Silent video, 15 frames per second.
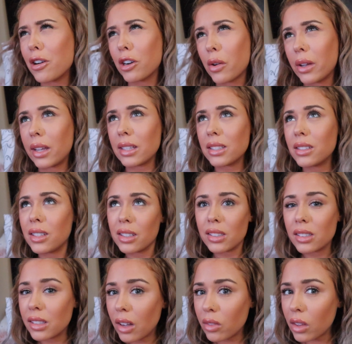don't know, I guess it
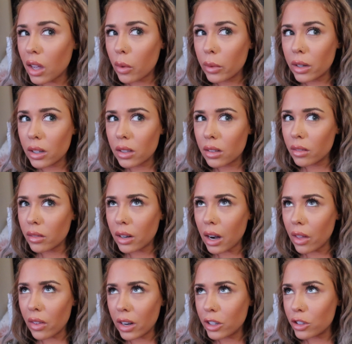doesn't sound that weird, and
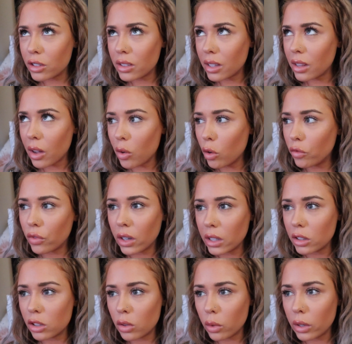now that I just said that whole
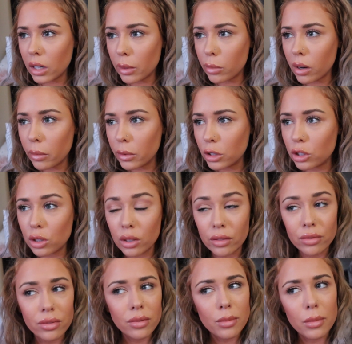fucking story, I probably should
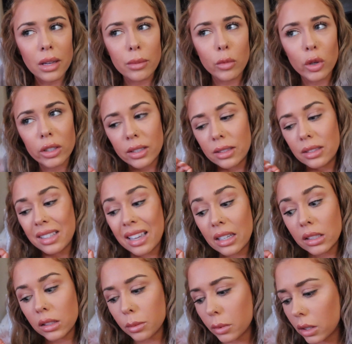have been more
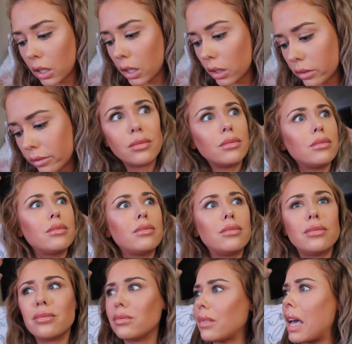concise, but, like,
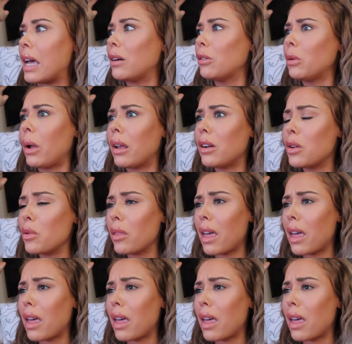I don't know how to do